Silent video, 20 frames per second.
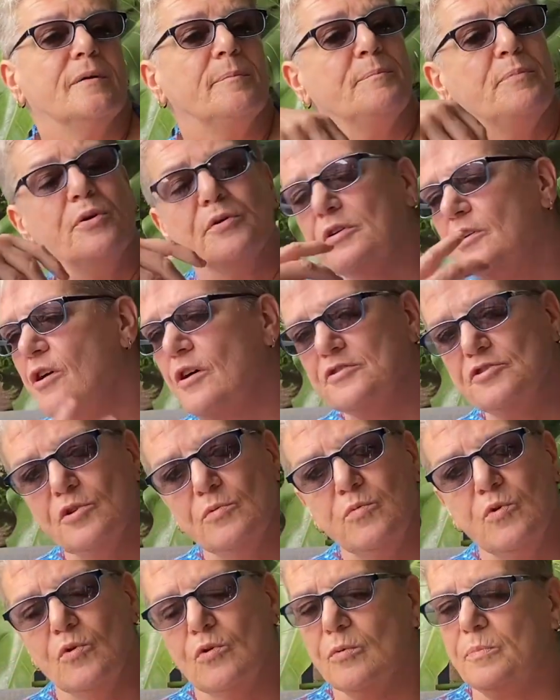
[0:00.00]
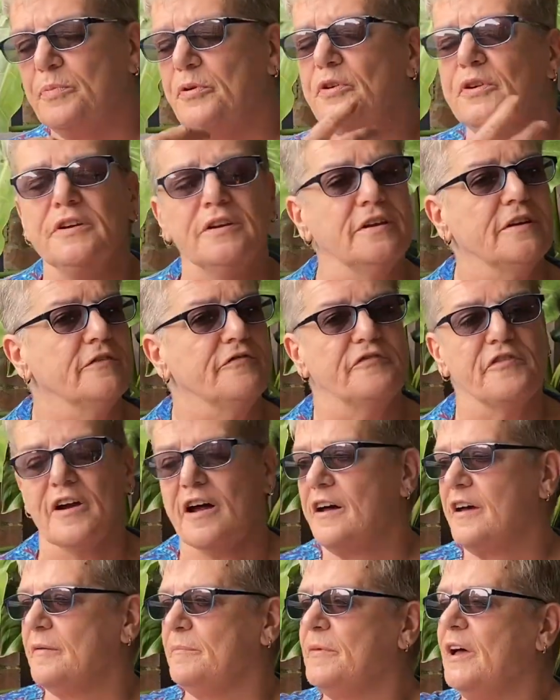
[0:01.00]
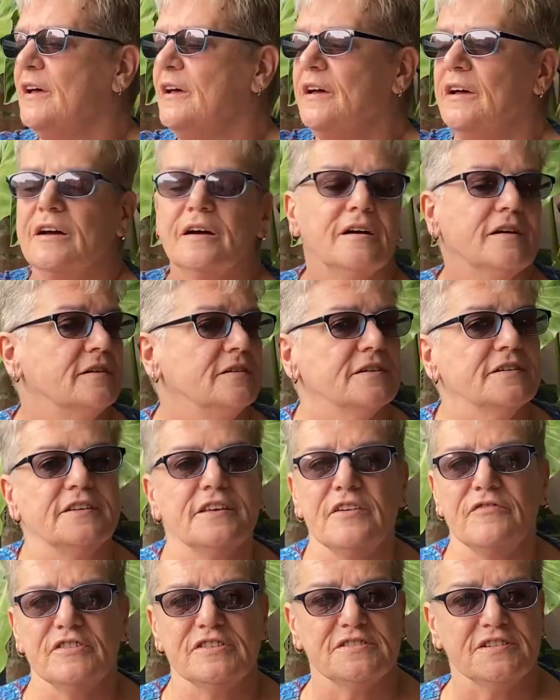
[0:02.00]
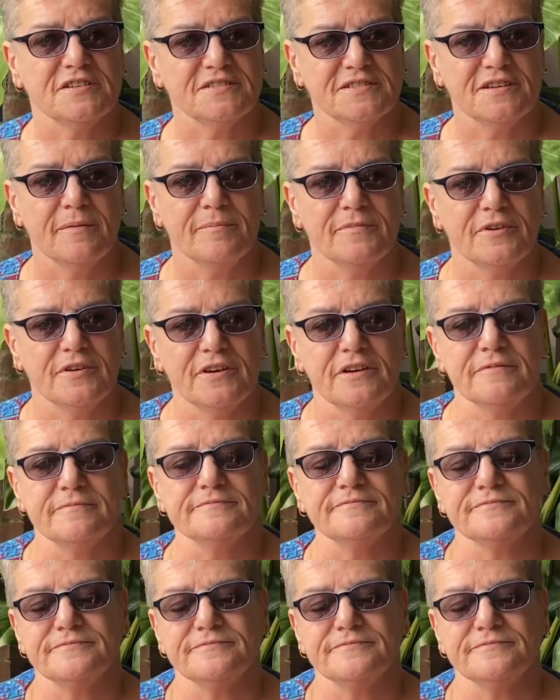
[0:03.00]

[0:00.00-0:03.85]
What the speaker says: Put it on your wall, put it in a frame, give it to somebody.